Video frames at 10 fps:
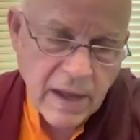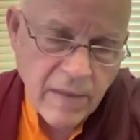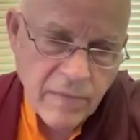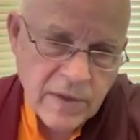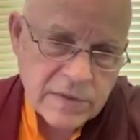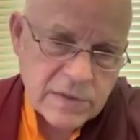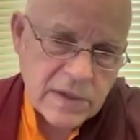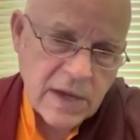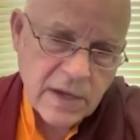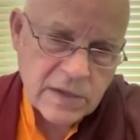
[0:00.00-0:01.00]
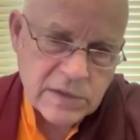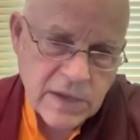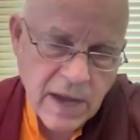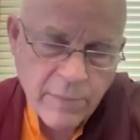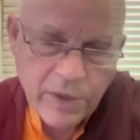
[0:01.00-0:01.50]
on this and
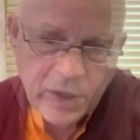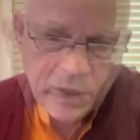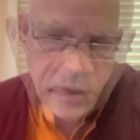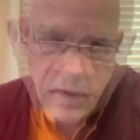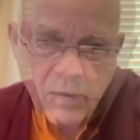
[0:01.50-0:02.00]
examine it,